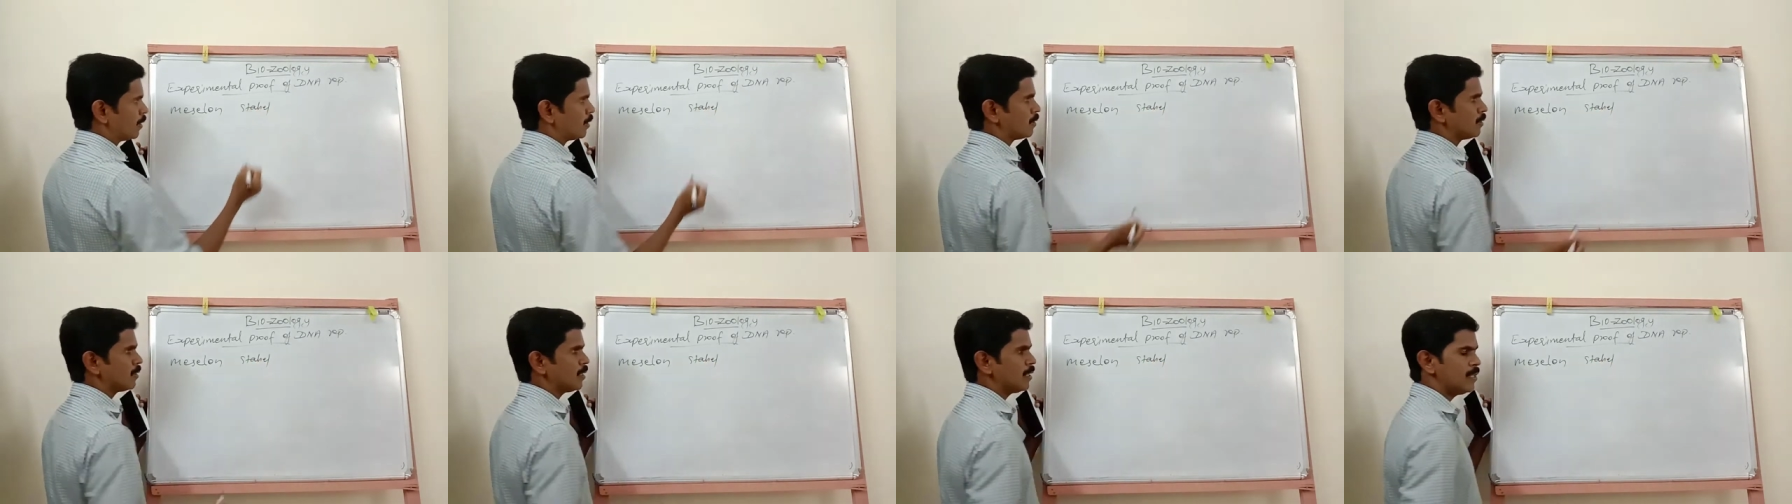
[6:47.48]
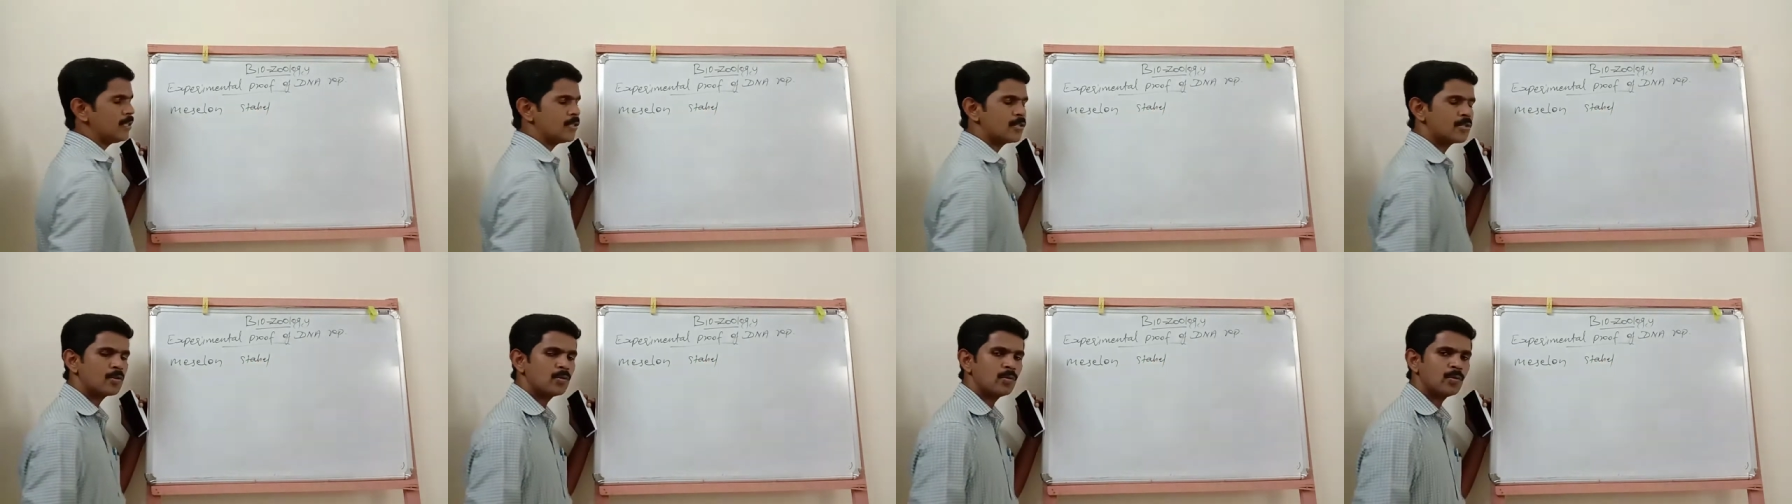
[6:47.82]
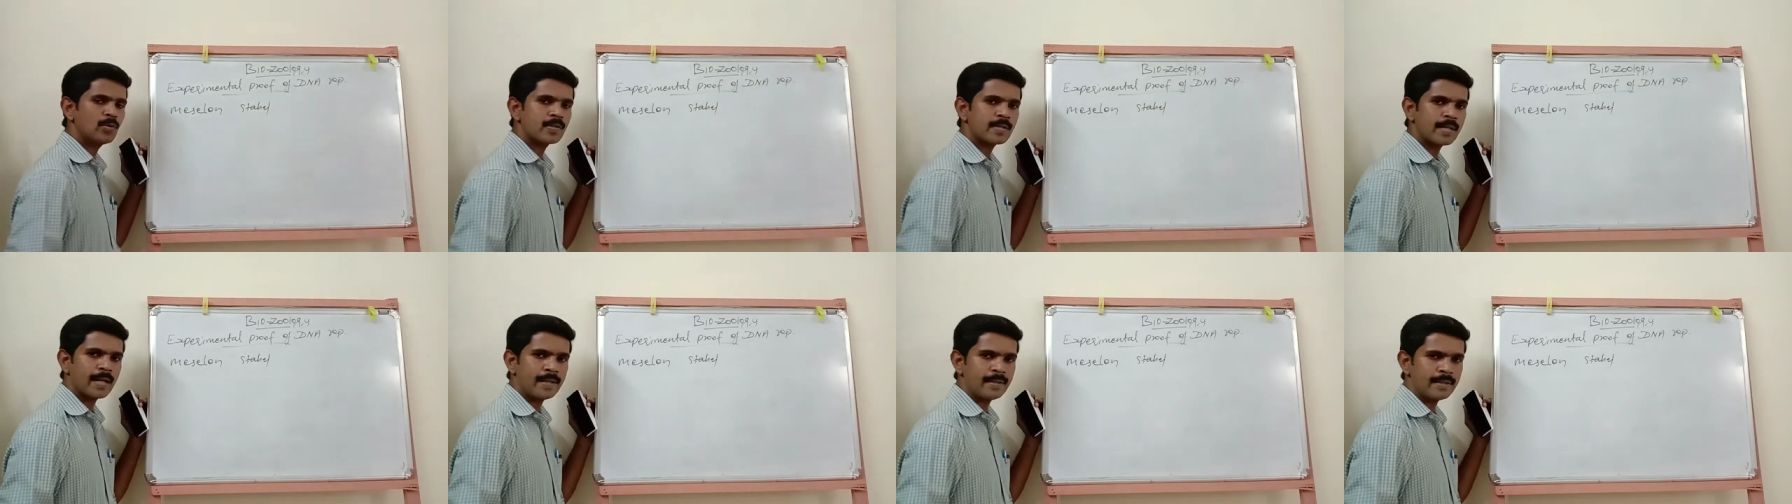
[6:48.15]
These two
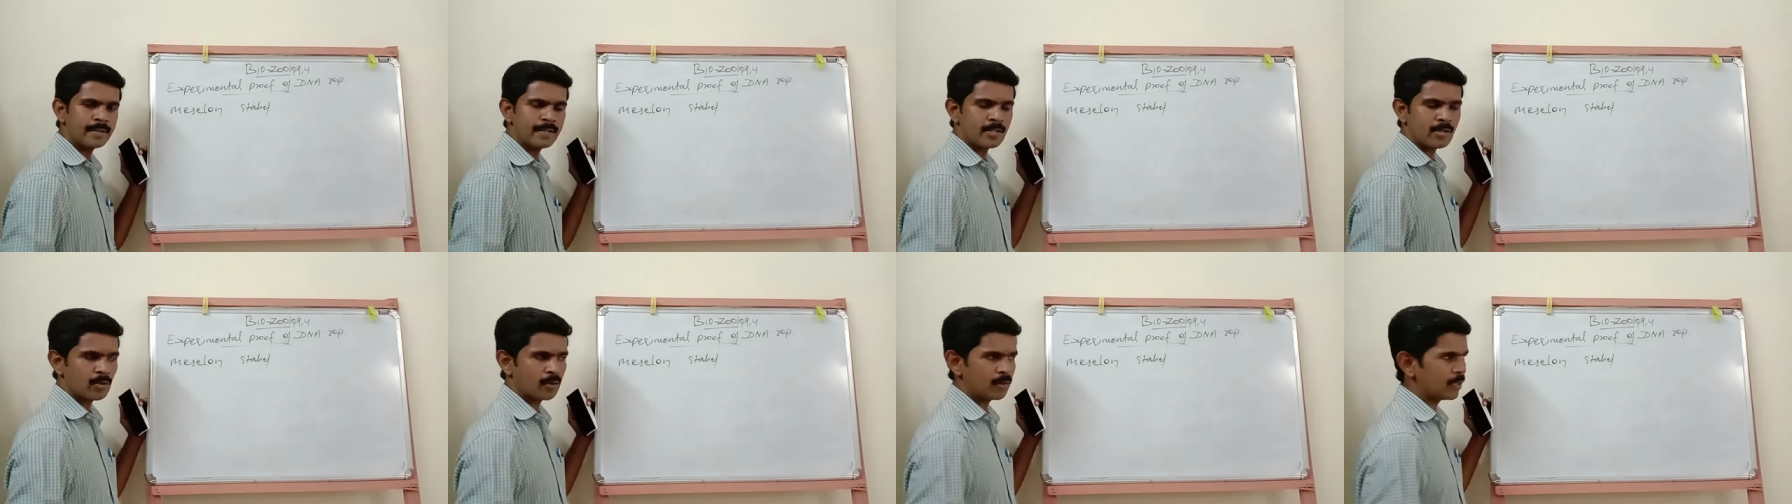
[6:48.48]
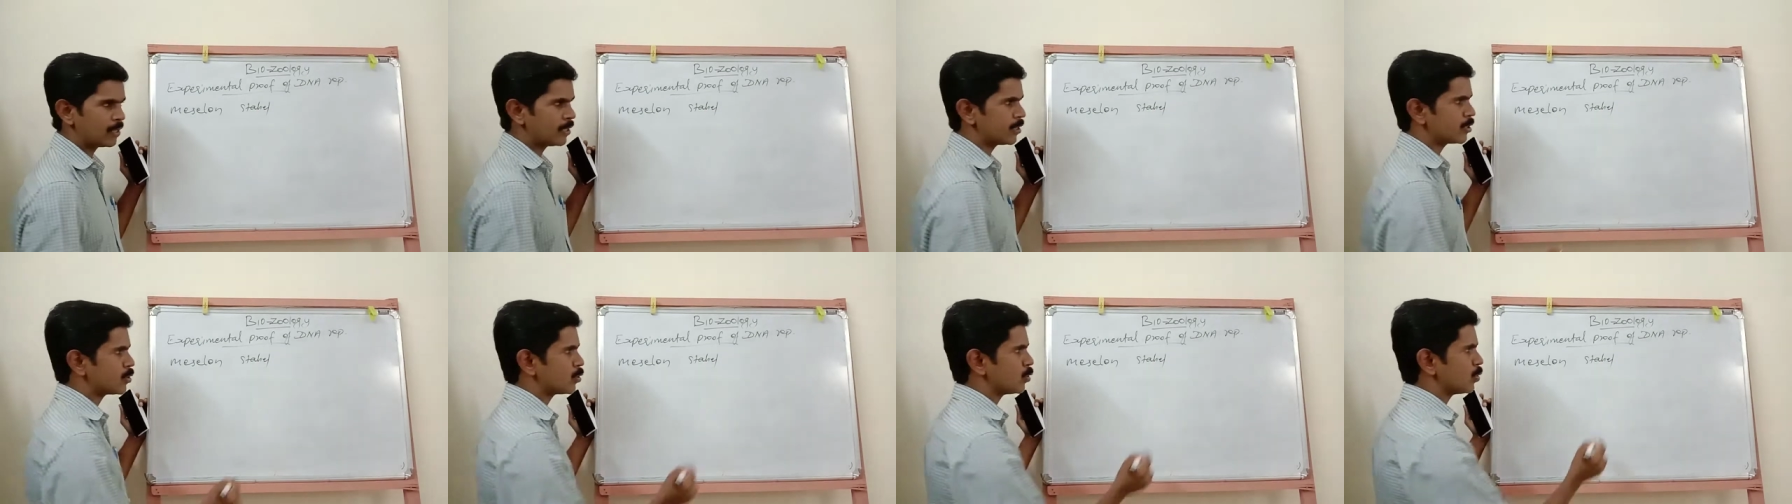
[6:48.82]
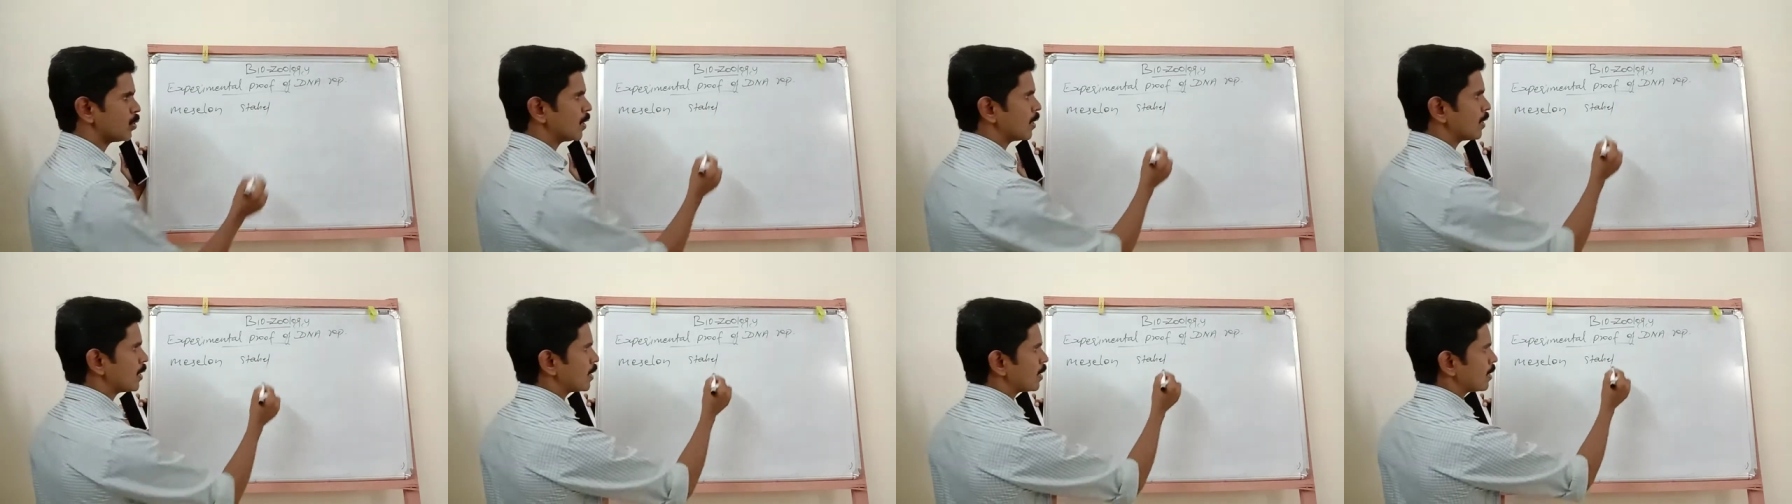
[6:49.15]
scientists studied
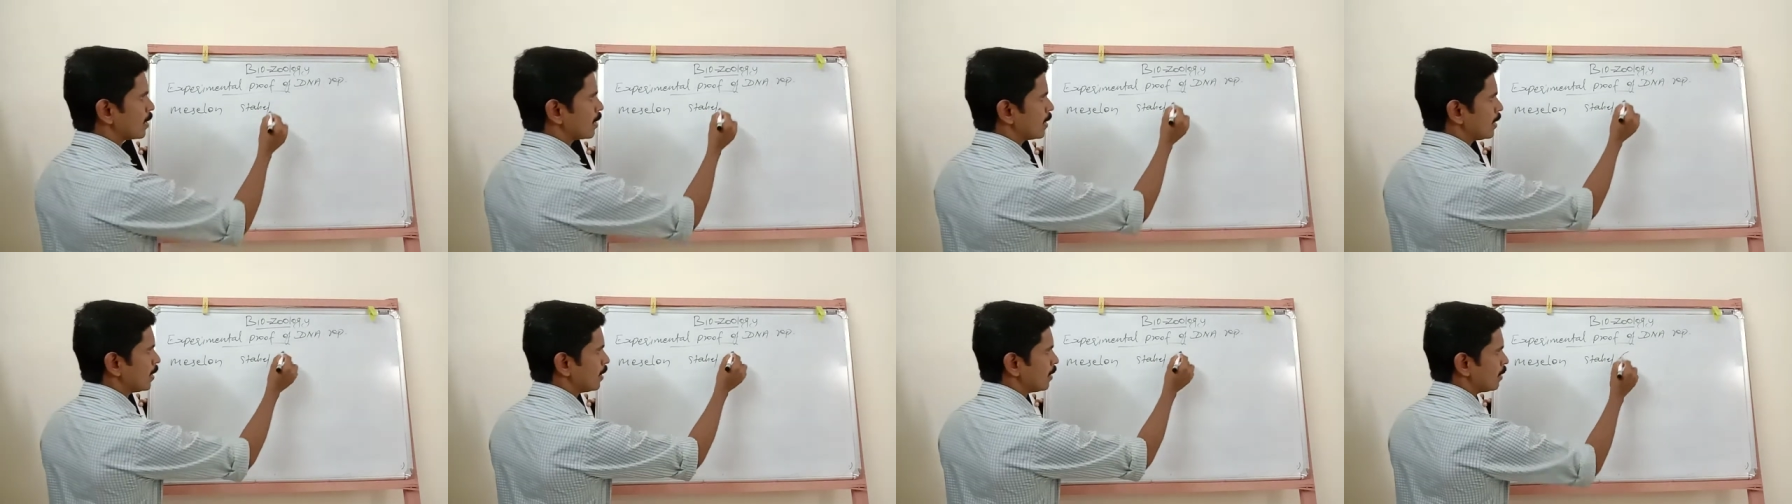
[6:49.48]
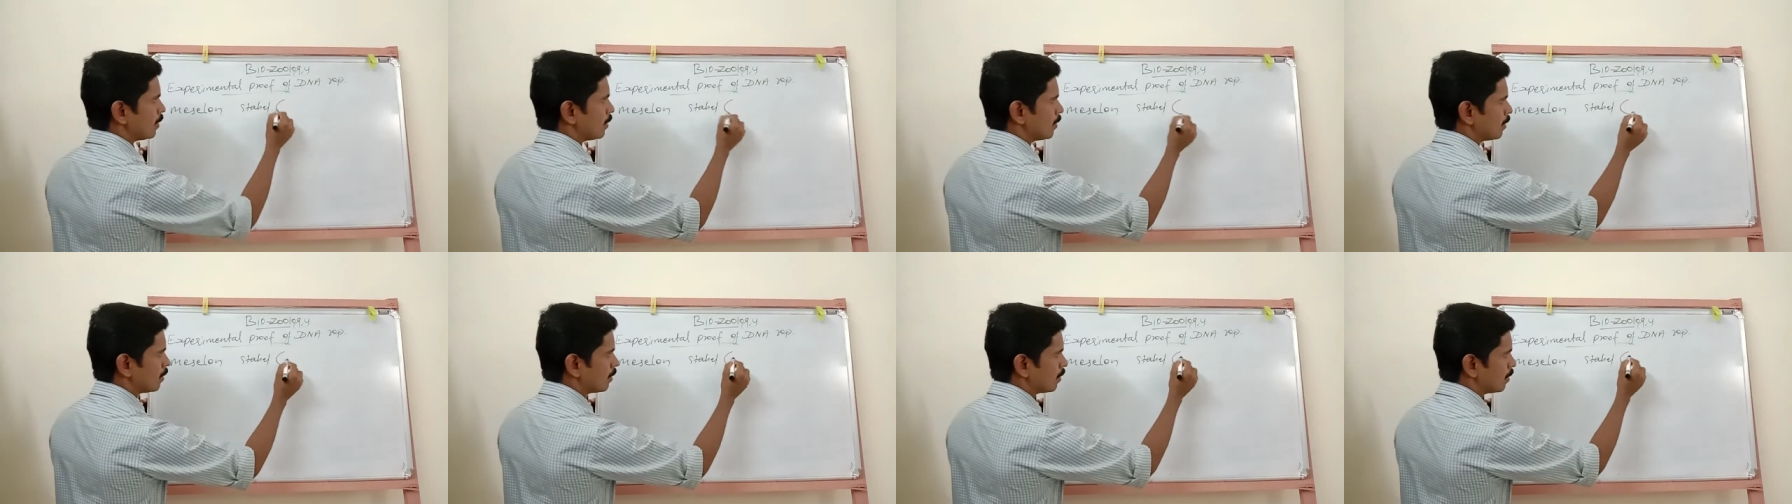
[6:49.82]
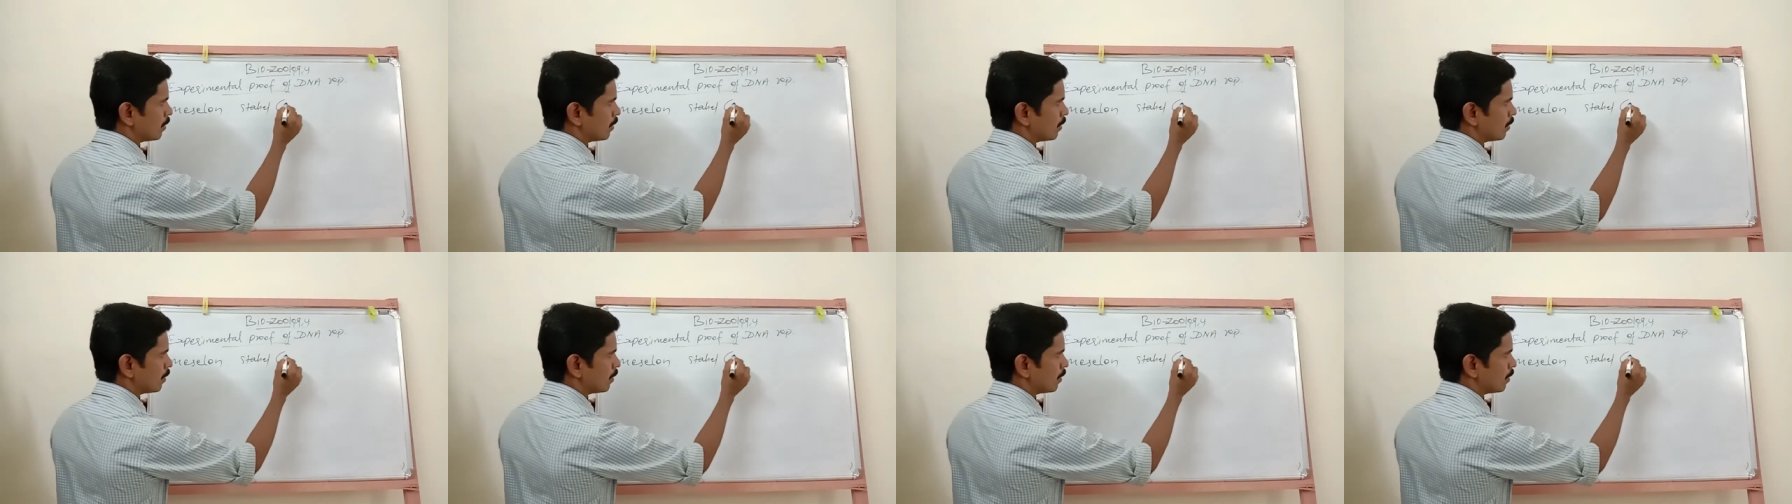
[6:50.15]
togetherly